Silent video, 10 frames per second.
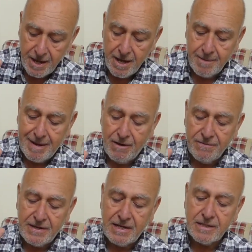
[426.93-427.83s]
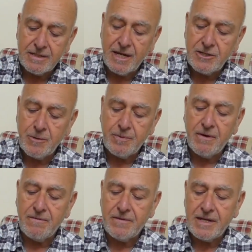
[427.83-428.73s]
about the setup
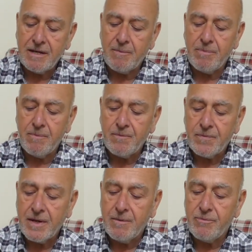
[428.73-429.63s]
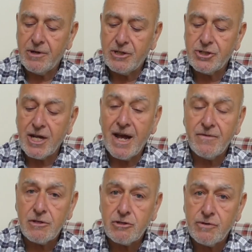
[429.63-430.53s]
of the bridge
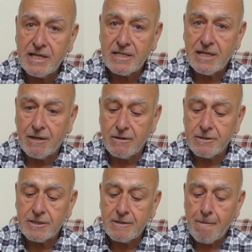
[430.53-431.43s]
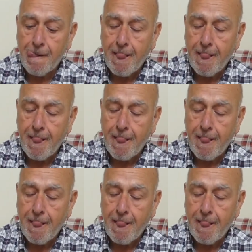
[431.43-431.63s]
and the string saddles.